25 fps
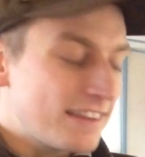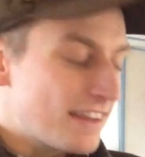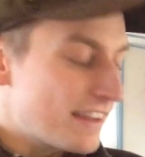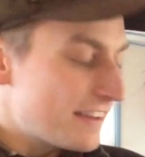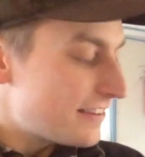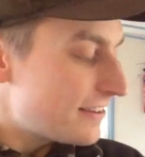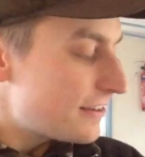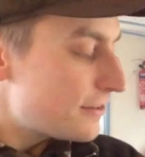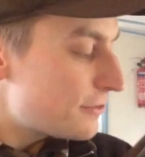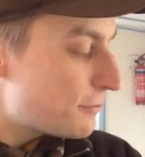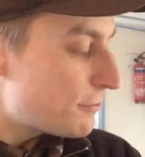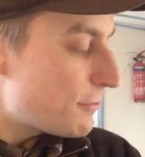
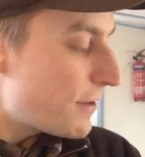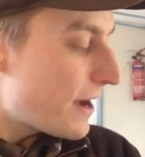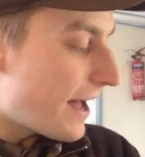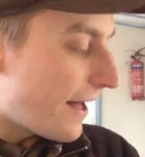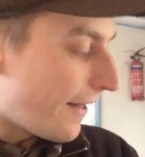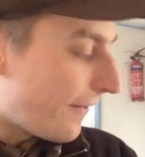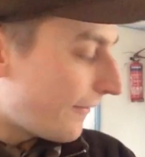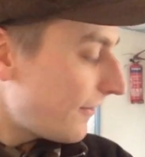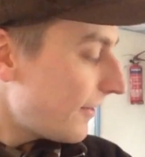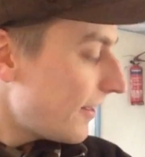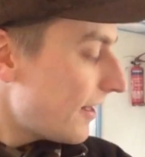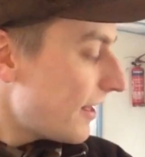this as
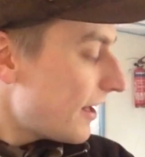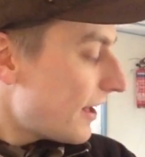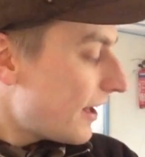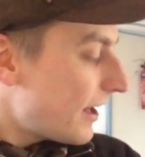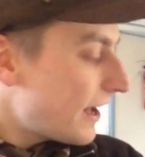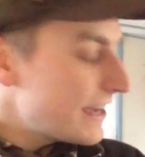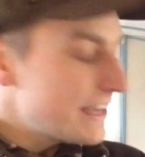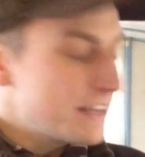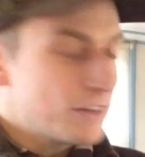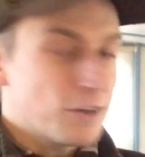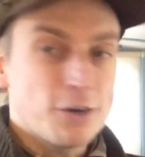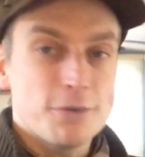well,
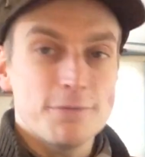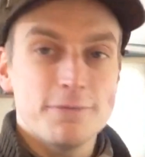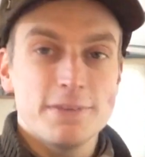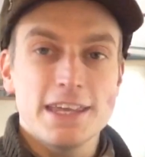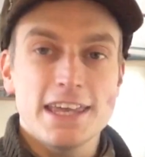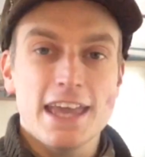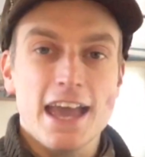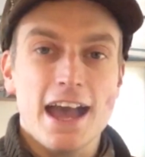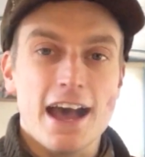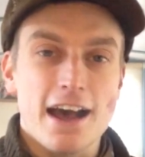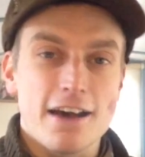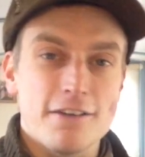I
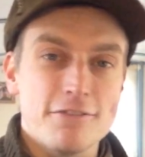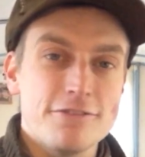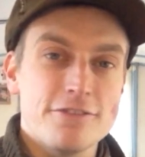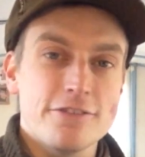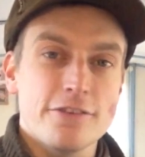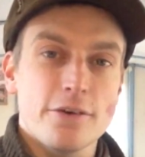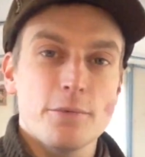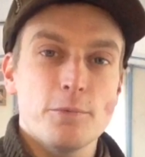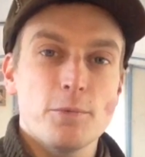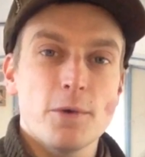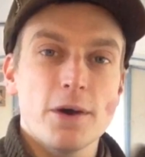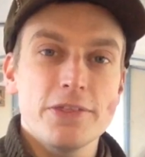normally have
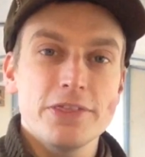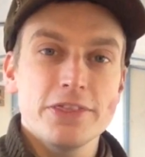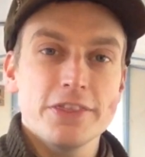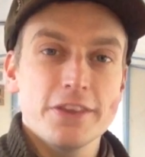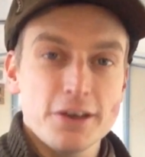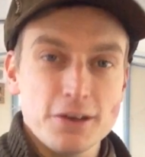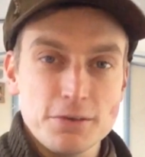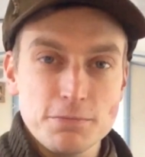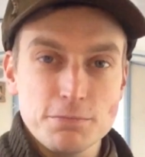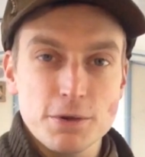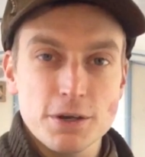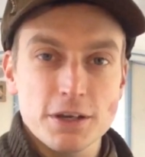one
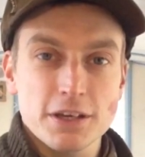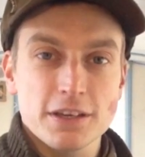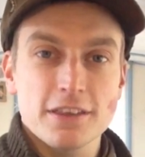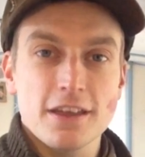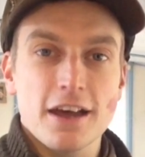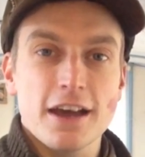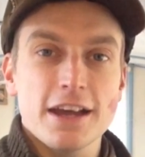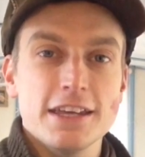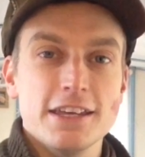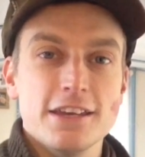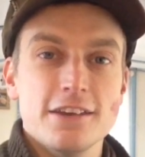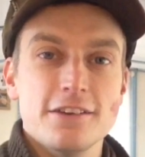notebook
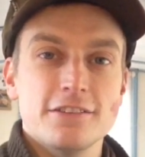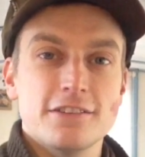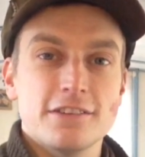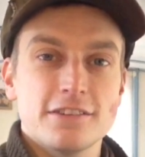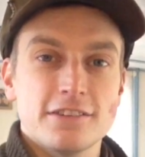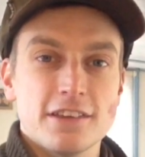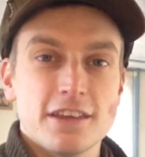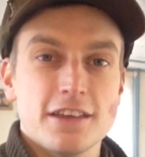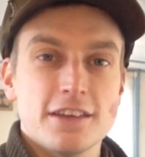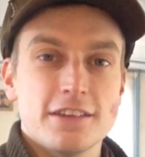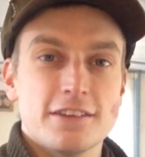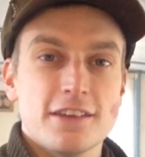that I use
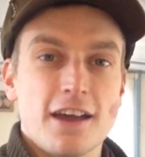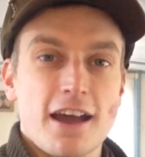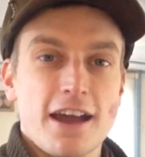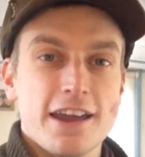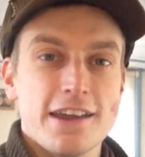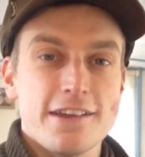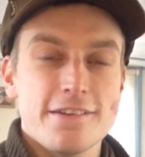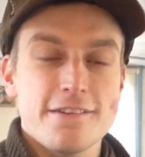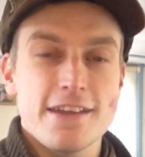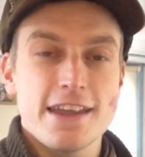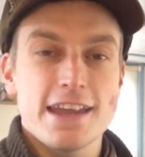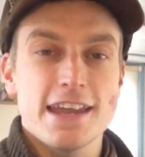as a
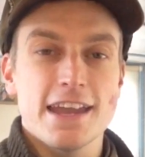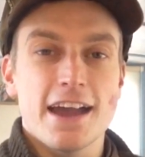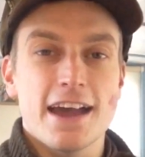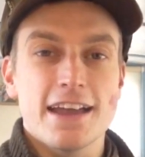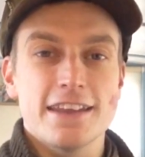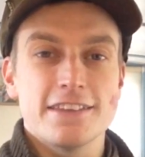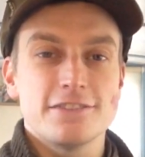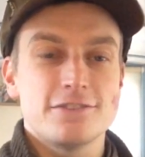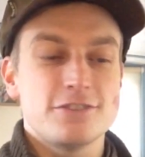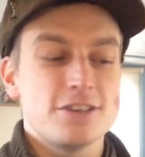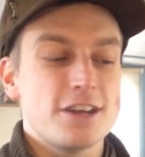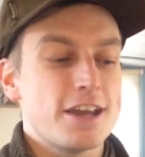diary
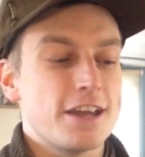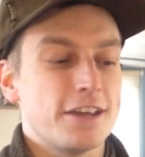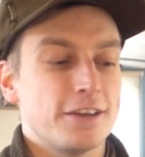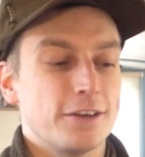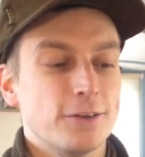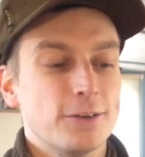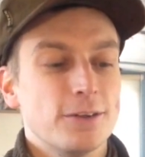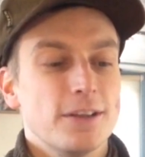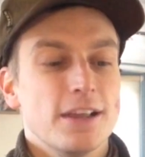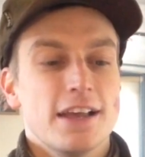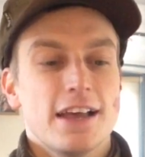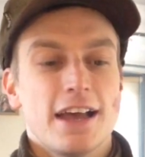and
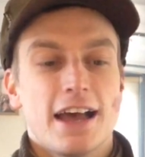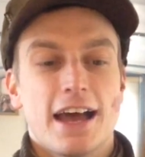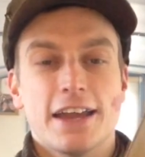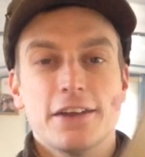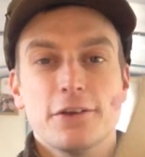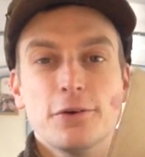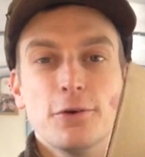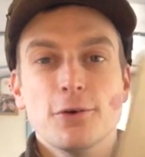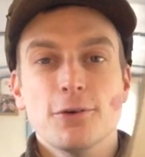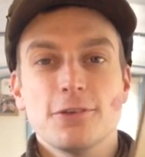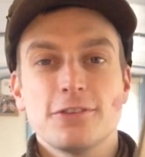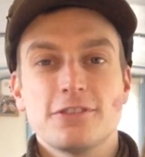journal,
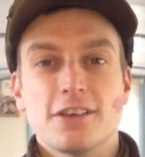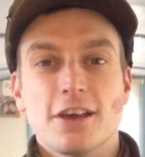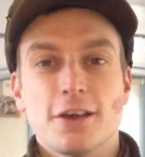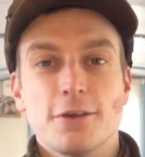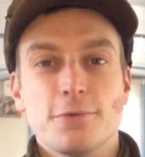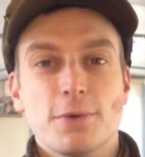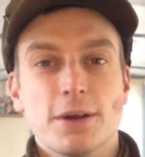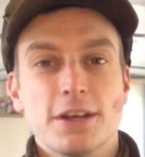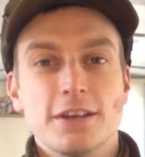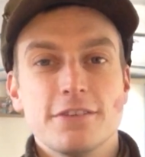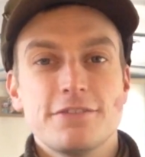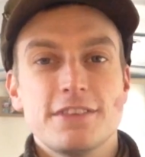and
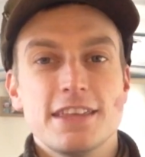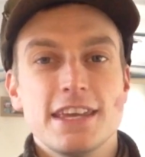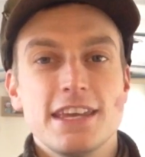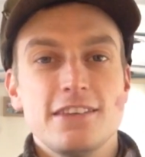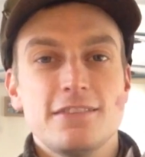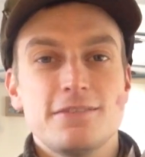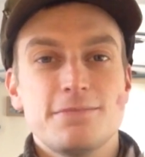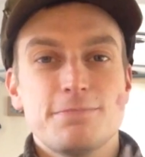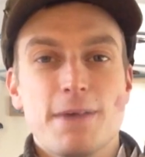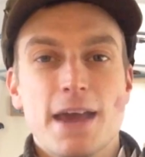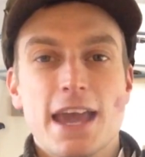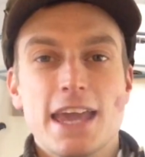also one of
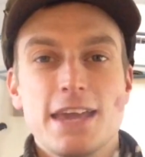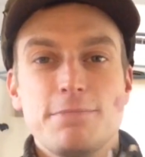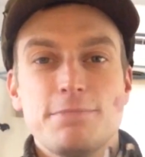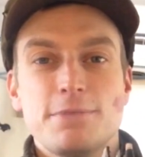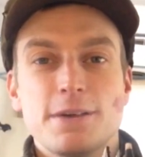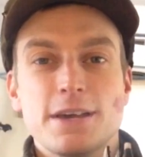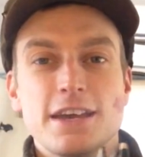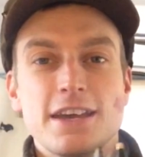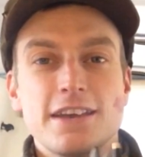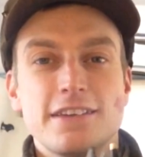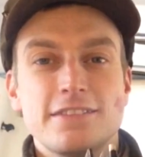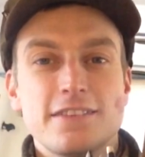these
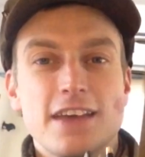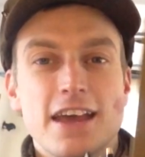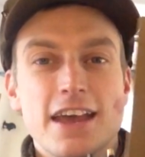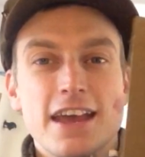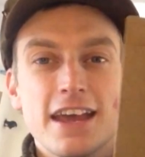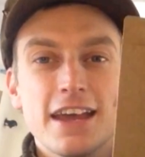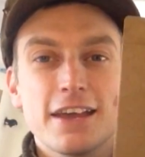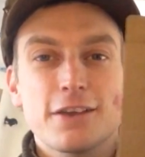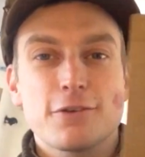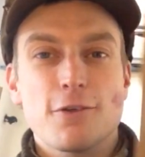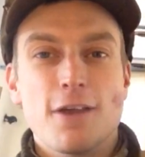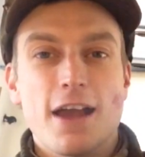paper
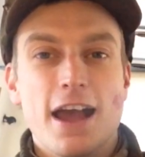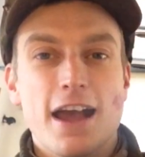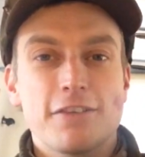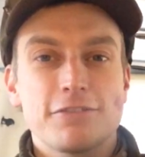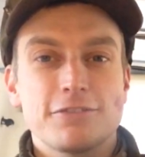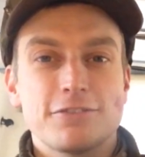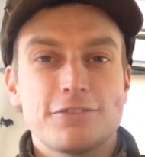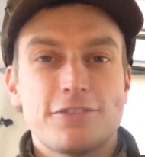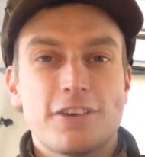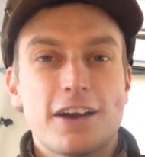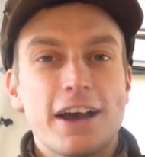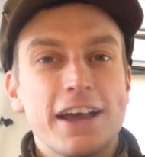
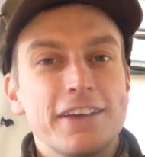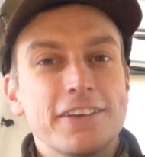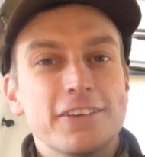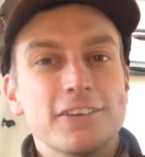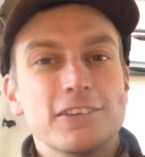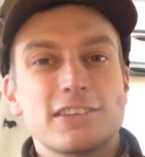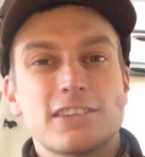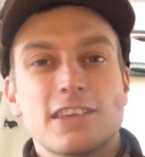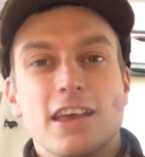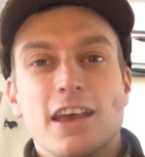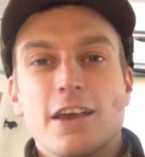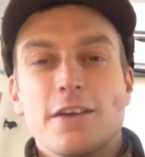craft
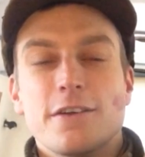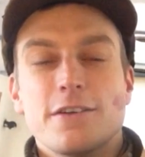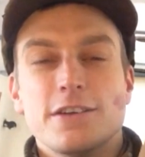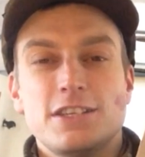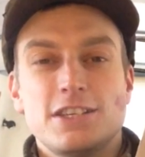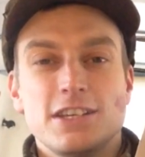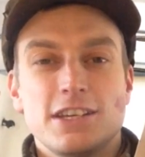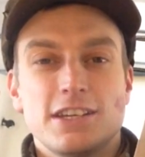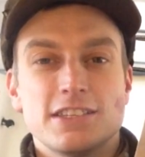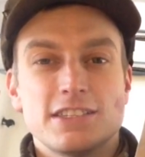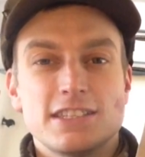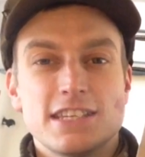files,
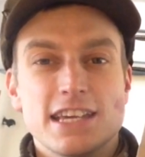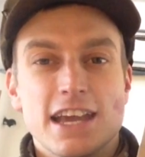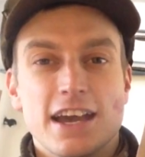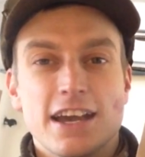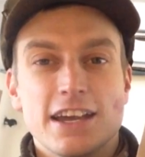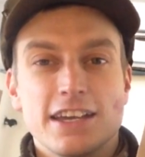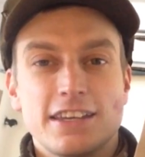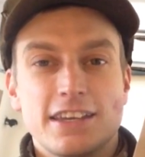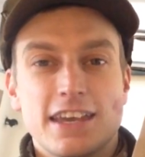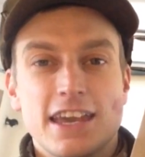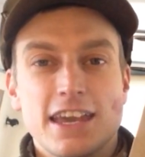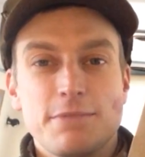which you can see
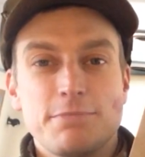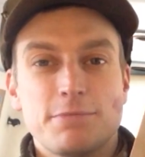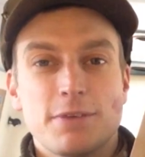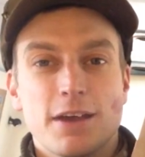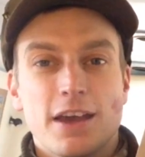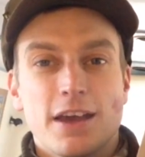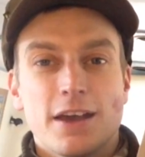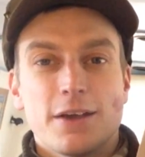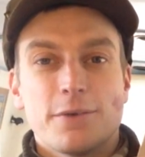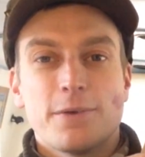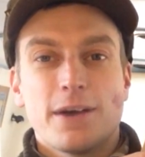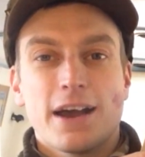I keep,
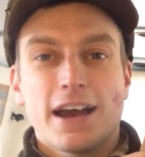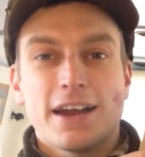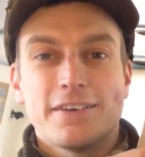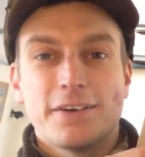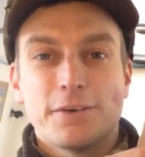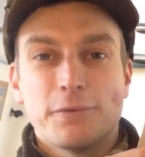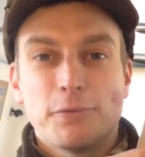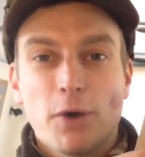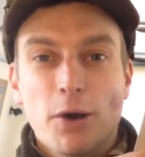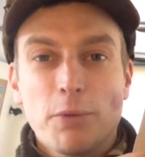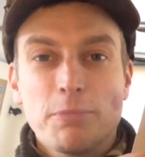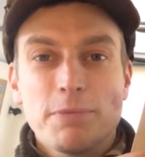wow,
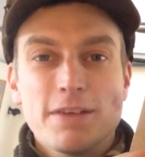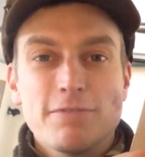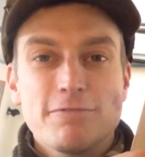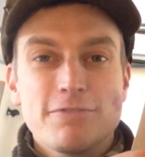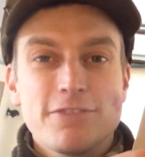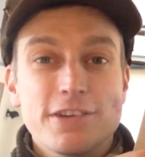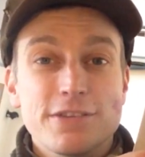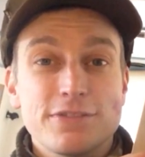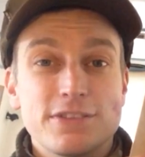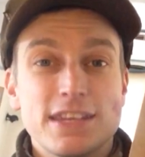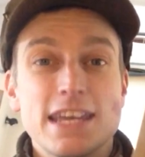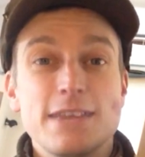a whopping
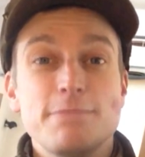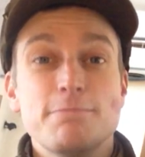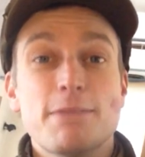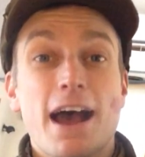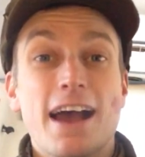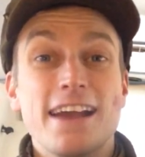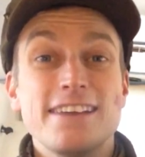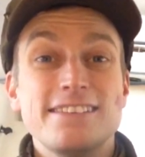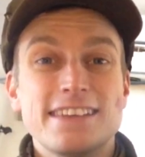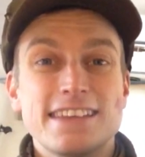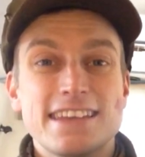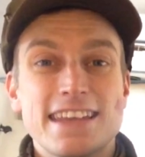
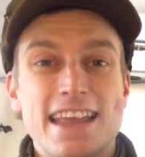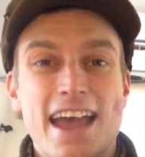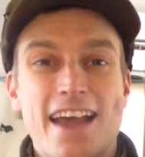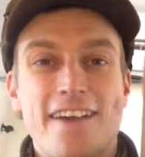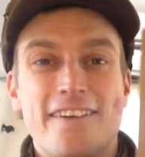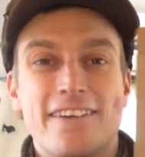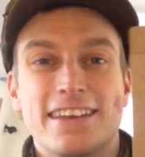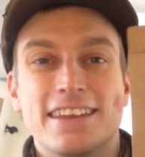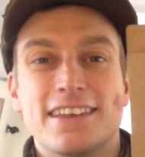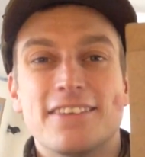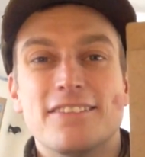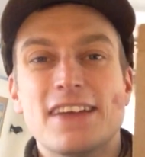£15 in
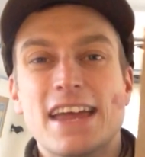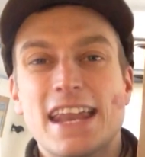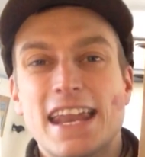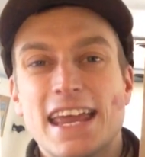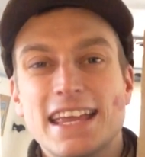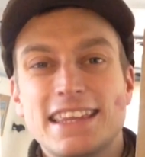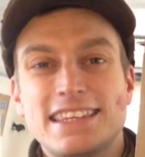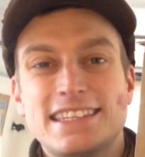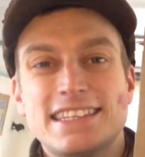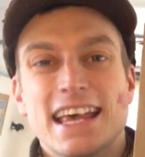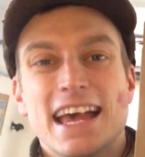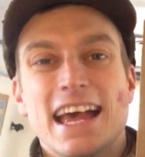there at the
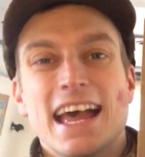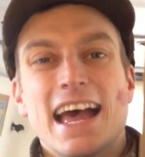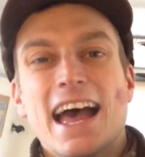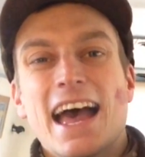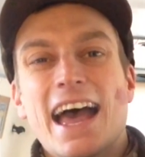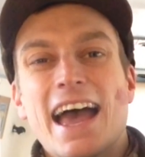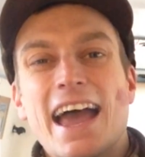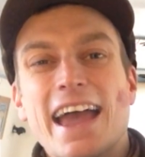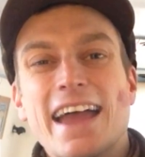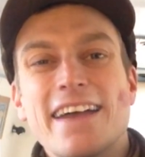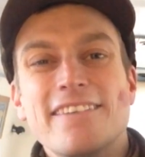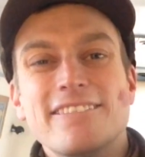minute.
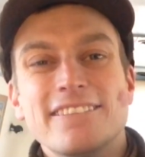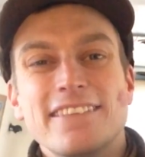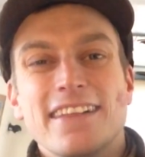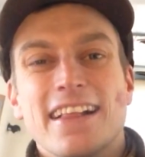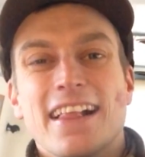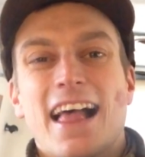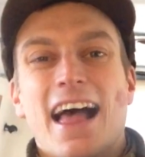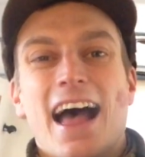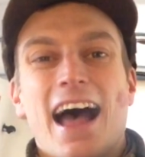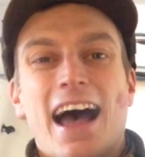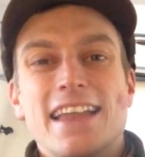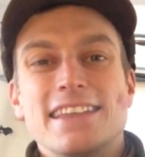
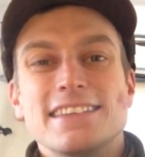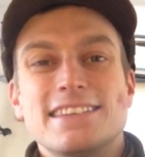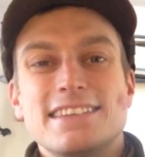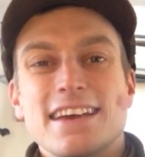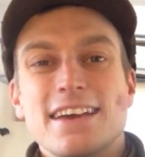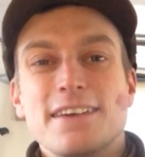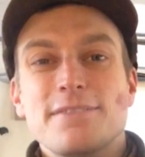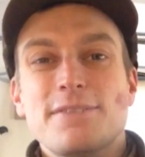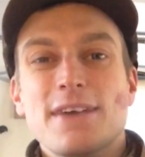And so